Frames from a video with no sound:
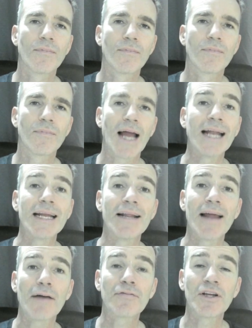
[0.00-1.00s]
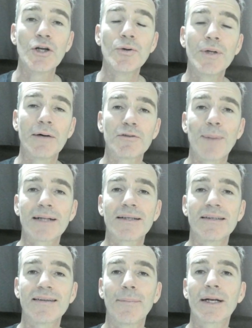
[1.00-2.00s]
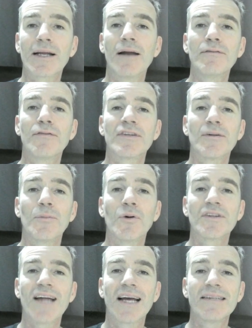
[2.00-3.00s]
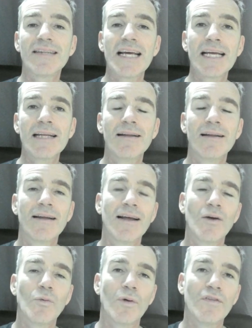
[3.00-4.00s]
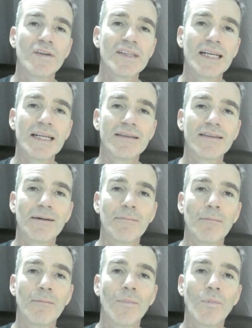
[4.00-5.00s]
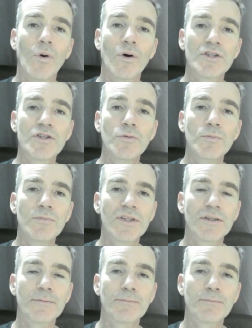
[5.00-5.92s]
And in the afternoon, it was back to Samarkand for some more sightseeing. We visited some more tombs.